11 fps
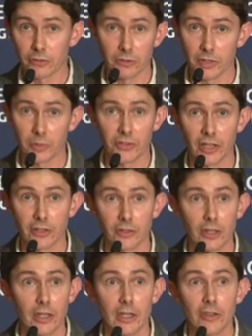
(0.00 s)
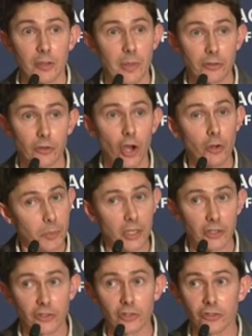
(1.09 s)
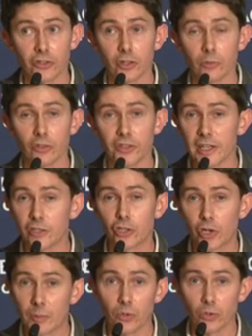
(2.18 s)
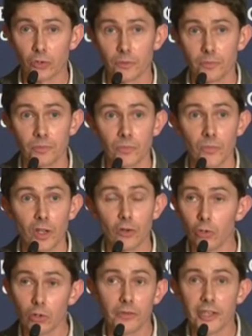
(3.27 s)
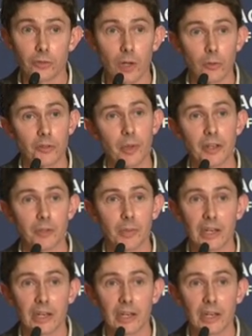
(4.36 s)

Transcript: 50%. The amount of opiates consumed has nearly trebled. And all of this while we're spending